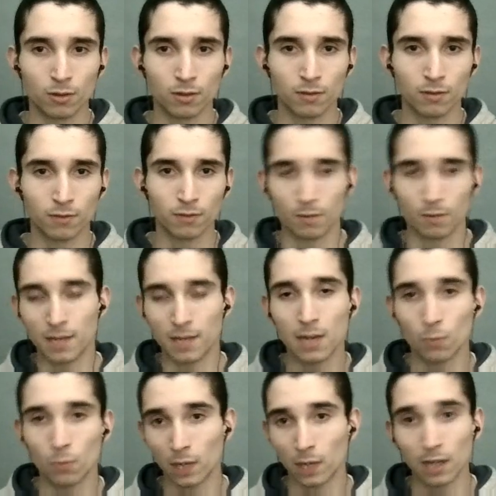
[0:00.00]
from
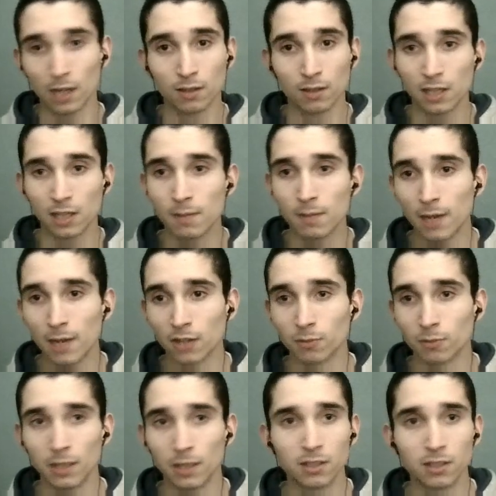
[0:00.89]
that we get Emacs
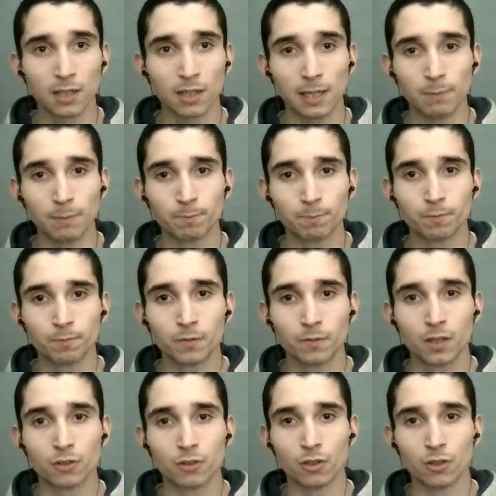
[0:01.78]
basically.
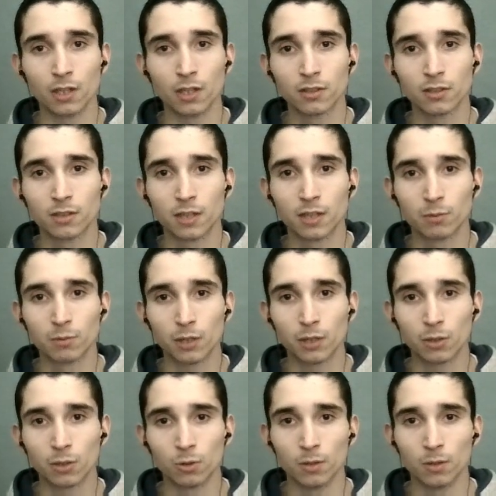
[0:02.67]
So that's pretty
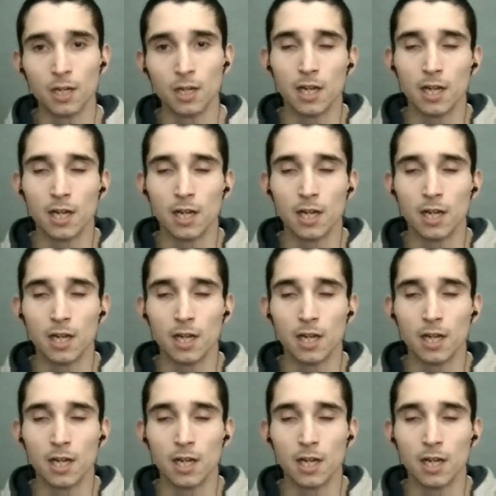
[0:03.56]
cool.